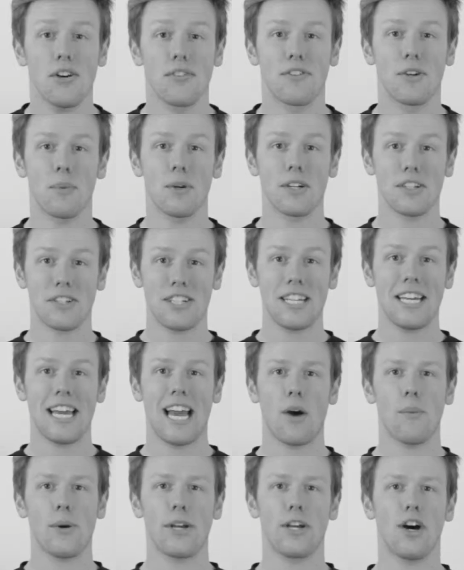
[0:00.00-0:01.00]
if you want to see
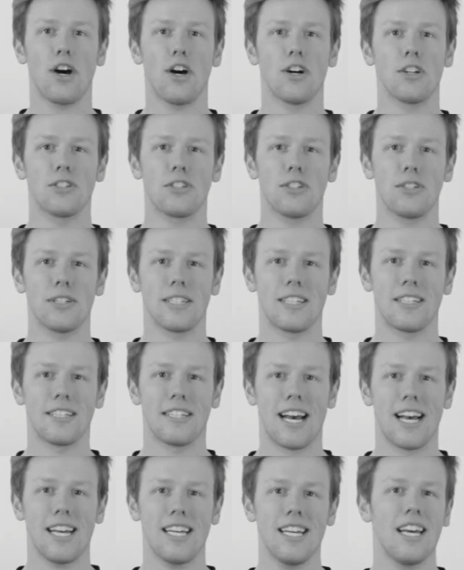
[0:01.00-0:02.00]
how we got on during the
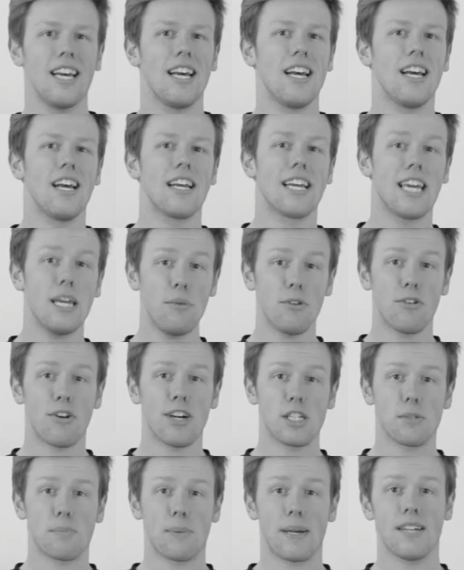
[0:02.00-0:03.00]
day, keep your
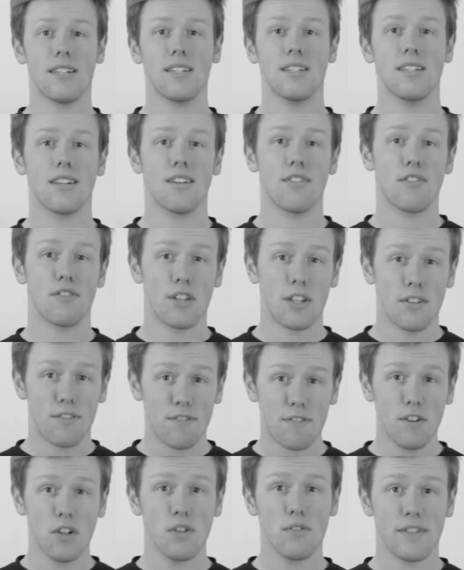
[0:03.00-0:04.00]
eyes peeled for the
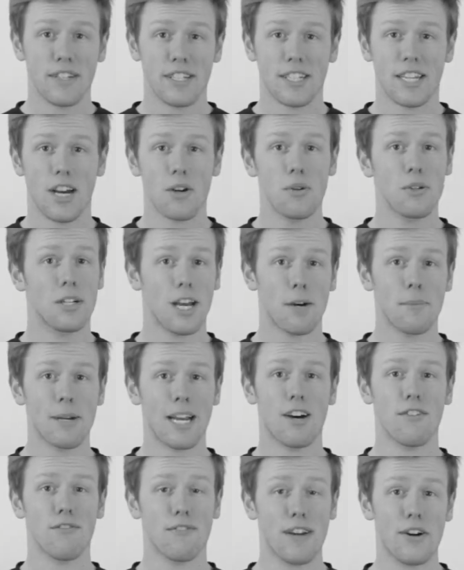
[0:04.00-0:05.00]
full video coming
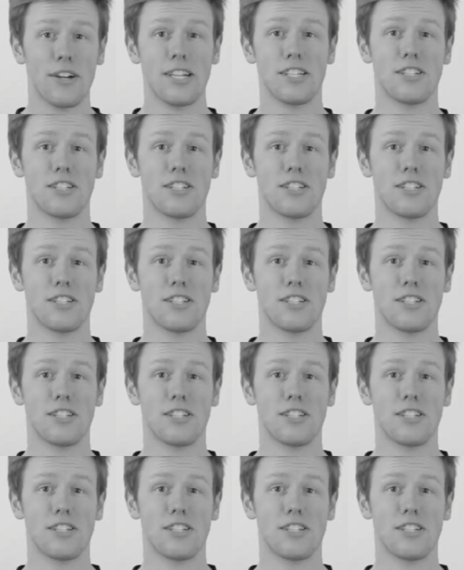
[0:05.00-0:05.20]
out very